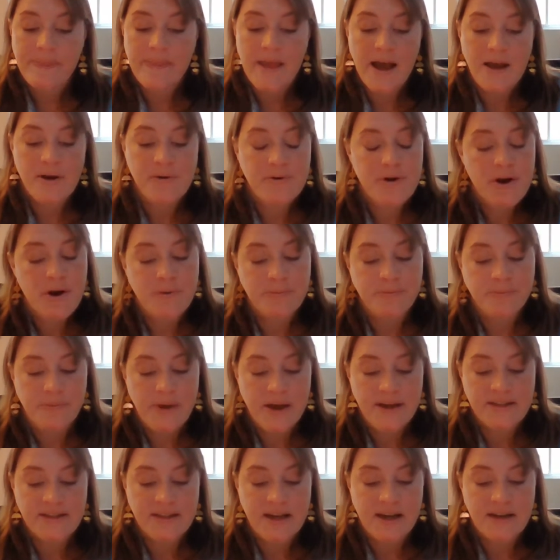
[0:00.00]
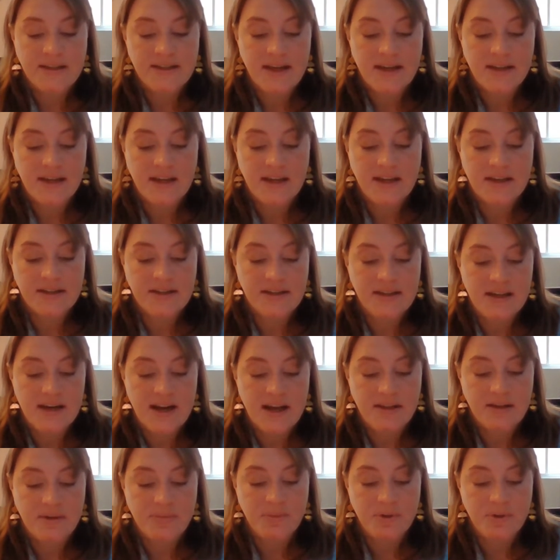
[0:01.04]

"I don't know," I say, taking a seat at the